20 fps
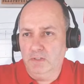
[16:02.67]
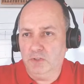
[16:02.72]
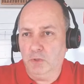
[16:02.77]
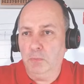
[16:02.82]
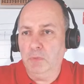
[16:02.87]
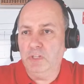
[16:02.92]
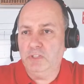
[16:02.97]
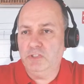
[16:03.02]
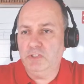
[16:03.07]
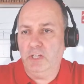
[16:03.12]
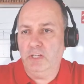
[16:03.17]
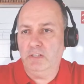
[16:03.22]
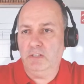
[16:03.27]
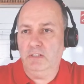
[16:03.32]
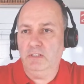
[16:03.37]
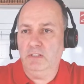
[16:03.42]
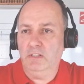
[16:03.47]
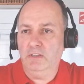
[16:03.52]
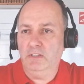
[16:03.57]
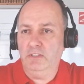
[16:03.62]
Somebody said,
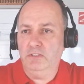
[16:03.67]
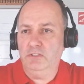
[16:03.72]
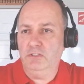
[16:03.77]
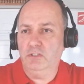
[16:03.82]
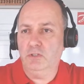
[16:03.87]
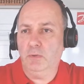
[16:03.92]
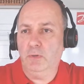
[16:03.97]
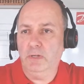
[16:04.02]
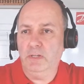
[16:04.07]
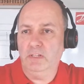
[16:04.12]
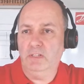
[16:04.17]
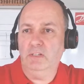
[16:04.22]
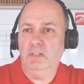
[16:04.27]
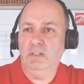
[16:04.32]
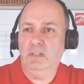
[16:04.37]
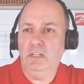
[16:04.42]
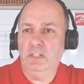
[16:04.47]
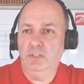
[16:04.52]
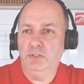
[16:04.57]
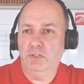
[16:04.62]
and this is quite
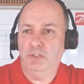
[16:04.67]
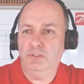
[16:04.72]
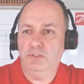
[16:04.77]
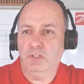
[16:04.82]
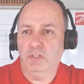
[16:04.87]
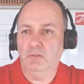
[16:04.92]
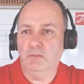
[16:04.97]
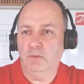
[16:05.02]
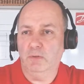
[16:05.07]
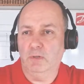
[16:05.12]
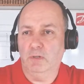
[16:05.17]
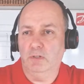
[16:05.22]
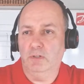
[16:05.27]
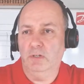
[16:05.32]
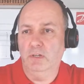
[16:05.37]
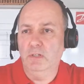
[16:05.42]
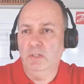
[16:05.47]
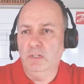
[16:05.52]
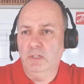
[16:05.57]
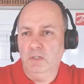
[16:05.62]
an interesting
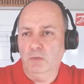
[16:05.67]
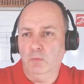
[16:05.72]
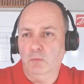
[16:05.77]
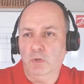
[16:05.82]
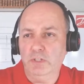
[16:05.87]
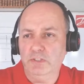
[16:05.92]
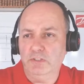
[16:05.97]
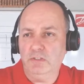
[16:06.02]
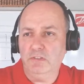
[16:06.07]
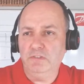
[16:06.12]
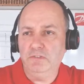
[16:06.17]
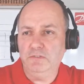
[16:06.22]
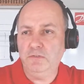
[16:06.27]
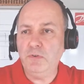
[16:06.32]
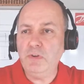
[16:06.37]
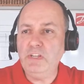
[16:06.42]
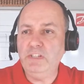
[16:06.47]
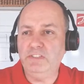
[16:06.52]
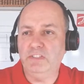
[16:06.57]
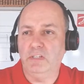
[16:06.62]
one, what is the
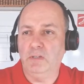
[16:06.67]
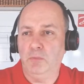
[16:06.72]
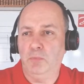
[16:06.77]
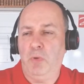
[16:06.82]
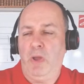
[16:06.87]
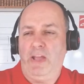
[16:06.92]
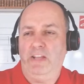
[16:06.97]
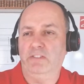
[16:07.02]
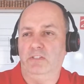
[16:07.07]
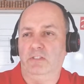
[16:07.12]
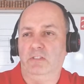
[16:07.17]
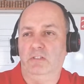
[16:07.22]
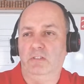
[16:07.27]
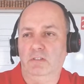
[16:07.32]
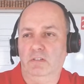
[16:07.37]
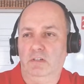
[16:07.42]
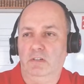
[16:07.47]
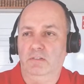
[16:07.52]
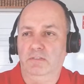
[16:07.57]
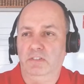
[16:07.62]
freezing pattern
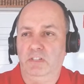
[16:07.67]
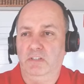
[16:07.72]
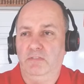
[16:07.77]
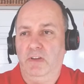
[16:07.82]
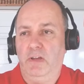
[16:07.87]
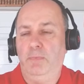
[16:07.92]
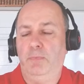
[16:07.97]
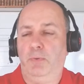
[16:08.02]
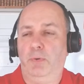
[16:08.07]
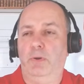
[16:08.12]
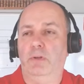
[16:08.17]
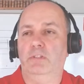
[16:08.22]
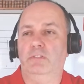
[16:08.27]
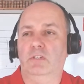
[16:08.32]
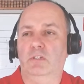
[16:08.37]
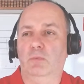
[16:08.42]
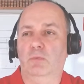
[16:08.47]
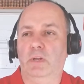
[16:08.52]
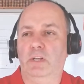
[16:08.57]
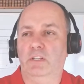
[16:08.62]
of an
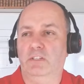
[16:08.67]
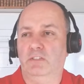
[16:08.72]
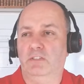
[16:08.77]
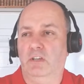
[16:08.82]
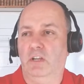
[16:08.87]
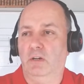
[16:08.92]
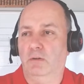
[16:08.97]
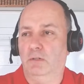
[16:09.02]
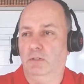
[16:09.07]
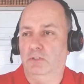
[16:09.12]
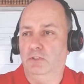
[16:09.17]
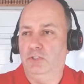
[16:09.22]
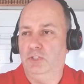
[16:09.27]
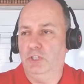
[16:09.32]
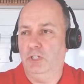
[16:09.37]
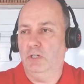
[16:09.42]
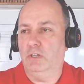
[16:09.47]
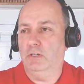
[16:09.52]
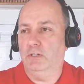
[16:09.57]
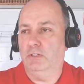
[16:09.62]
evaporator when it's low on
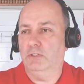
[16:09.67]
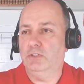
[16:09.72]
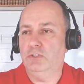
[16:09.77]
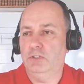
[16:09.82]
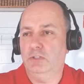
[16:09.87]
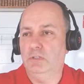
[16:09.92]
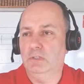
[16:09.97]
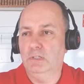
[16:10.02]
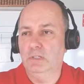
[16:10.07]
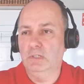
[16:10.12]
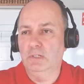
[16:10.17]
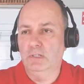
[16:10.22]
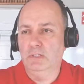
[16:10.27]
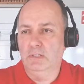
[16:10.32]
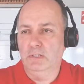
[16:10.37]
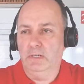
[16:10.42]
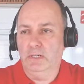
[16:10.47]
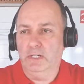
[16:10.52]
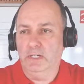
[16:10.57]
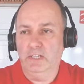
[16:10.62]
charge?
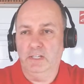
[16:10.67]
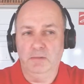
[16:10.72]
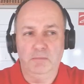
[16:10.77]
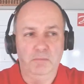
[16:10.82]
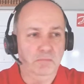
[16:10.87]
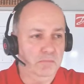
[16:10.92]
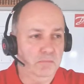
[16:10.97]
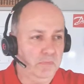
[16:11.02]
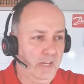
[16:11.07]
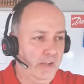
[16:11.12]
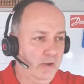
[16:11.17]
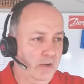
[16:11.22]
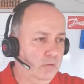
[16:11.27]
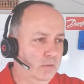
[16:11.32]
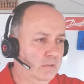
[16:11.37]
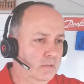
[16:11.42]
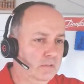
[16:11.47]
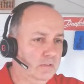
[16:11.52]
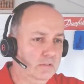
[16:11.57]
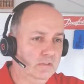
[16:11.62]
Now,
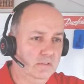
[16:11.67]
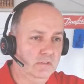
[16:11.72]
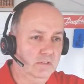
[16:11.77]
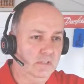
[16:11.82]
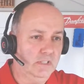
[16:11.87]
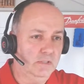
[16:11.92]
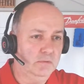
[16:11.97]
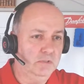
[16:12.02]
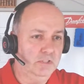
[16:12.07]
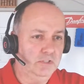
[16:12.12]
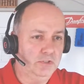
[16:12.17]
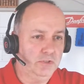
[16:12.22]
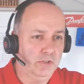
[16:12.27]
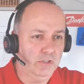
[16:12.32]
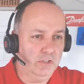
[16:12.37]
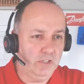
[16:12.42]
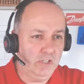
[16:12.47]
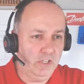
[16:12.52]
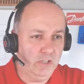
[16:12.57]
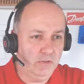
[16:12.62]
I'm going to try
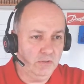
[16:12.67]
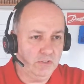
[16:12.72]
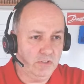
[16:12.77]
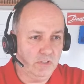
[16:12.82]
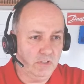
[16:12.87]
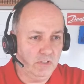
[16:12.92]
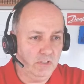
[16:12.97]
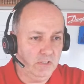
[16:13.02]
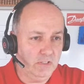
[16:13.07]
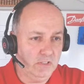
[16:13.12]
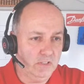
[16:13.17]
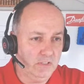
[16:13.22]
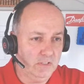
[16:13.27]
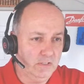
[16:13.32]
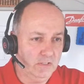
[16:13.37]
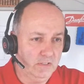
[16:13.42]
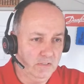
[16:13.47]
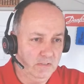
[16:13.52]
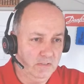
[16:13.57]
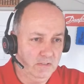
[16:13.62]
and use
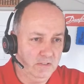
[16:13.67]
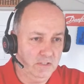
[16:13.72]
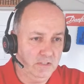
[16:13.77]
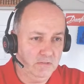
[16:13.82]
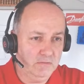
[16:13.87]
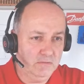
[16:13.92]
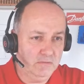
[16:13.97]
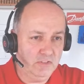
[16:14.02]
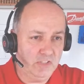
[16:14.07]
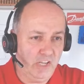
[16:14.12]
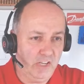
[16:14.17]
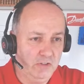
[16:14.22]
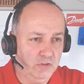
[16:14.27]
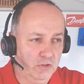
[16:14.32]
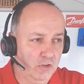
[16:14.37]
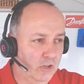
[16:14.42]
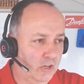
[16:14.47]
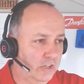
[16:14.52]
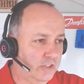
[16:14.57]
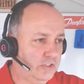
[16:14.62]
the
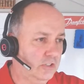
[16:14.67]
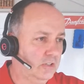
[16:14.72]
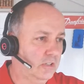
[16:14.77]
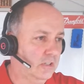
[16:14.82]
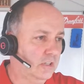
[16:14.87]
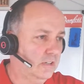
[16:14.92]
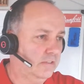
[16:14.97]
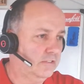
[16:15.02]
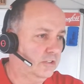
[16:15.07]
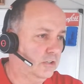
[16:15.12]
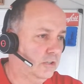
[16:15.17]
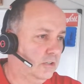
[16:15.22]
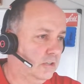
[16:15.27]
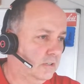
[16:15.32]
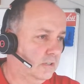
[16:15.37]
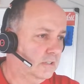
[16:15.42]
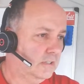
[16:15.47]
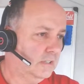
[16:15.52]
technology that I've got